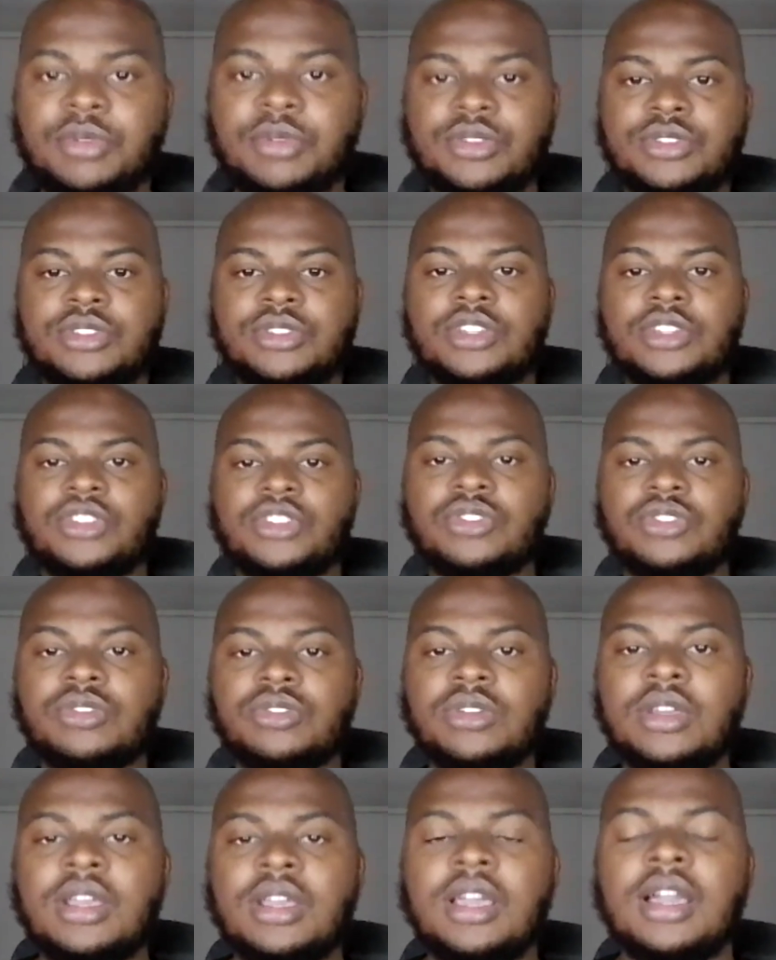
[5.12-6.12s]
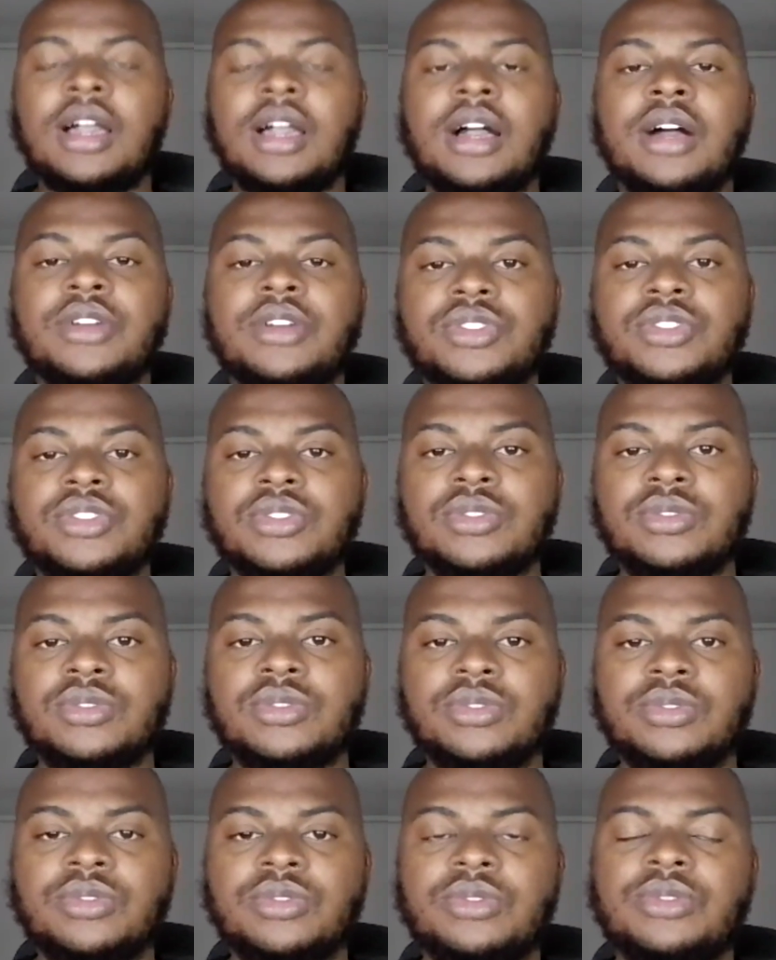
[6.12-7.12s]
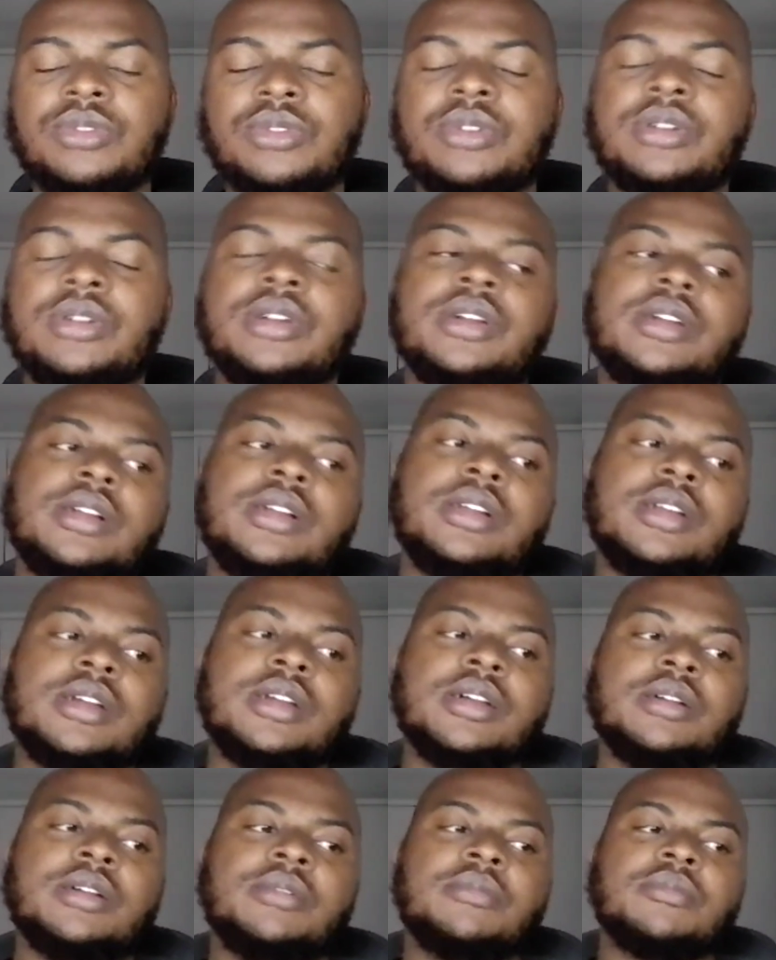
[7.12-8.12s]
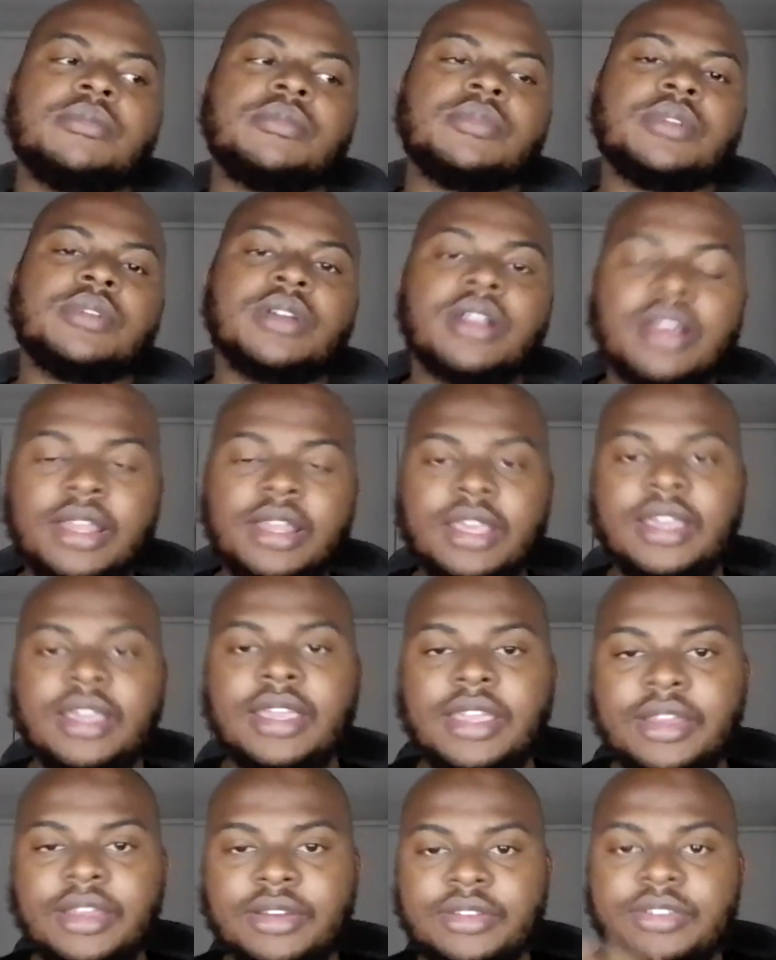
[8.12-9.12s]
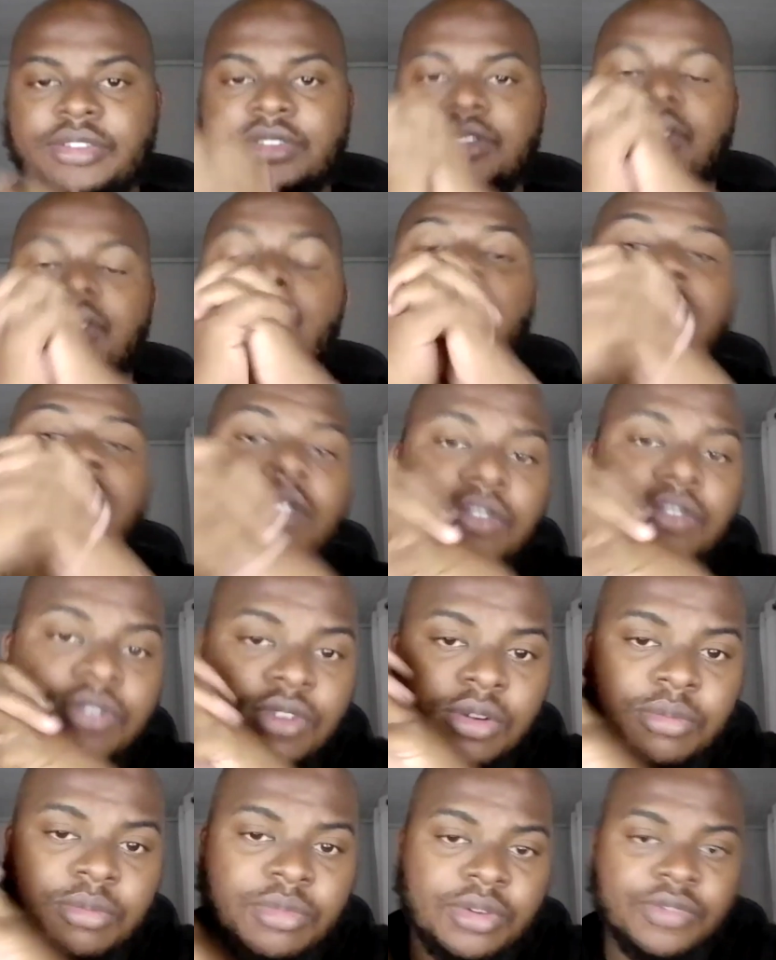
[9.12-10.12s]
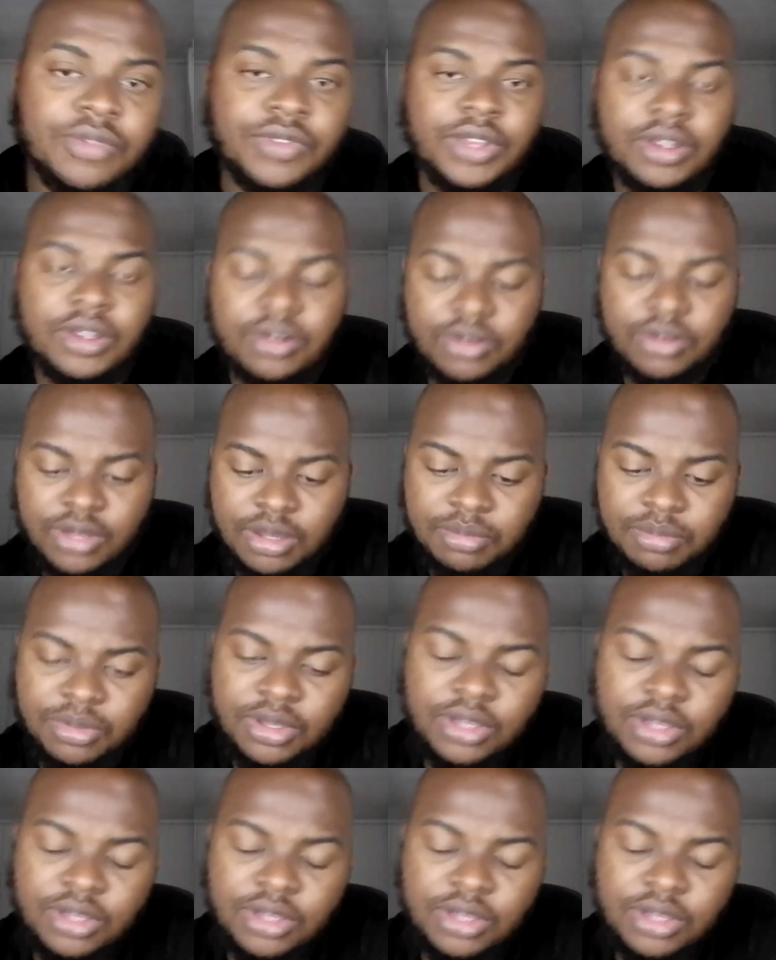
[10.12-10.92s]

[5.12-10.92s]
going to teach you how to clear errors from VLOOKUP.